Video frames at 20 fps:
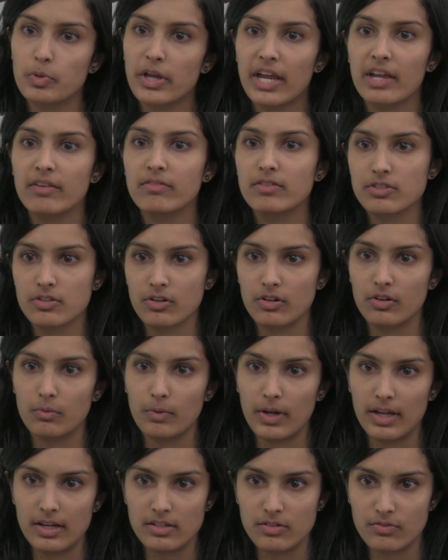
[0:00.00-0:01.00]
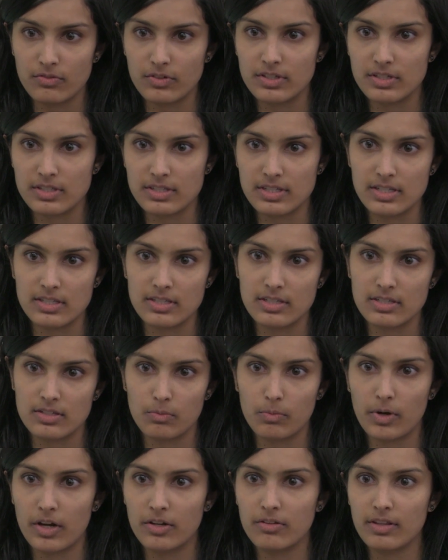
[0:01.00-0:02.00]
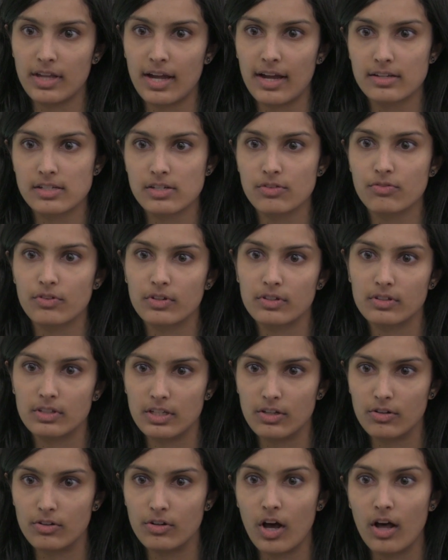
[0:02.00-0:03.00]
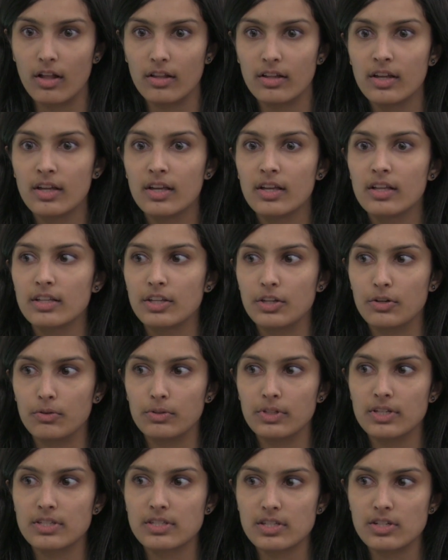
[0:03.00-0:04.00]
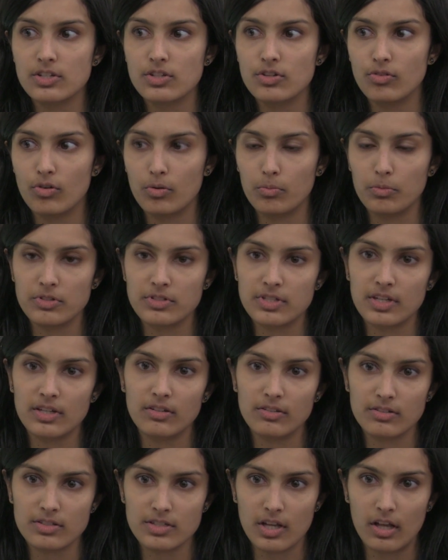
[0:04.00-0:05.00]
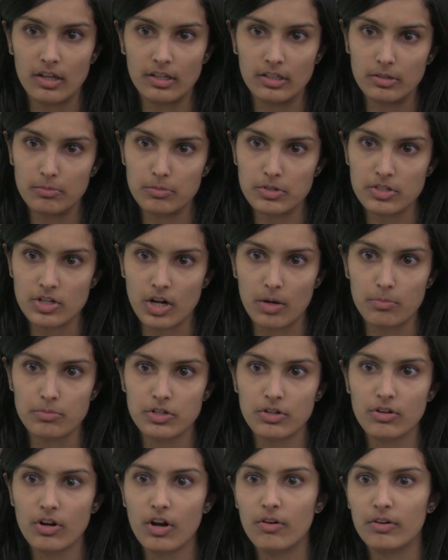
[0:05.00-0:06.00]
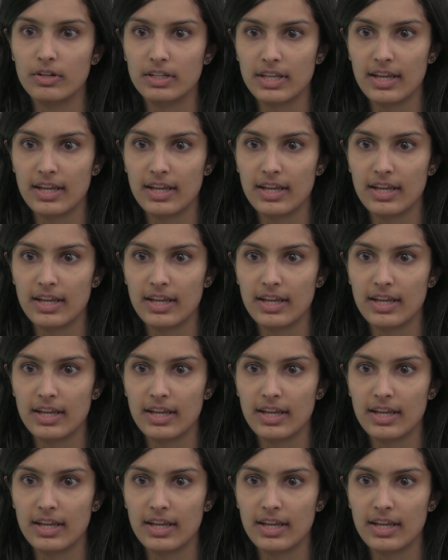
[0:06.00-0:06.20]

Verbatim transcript: behave a certain way in different diseases and why do they act differently or not you know, listen to normal signals telling them to stop to grow in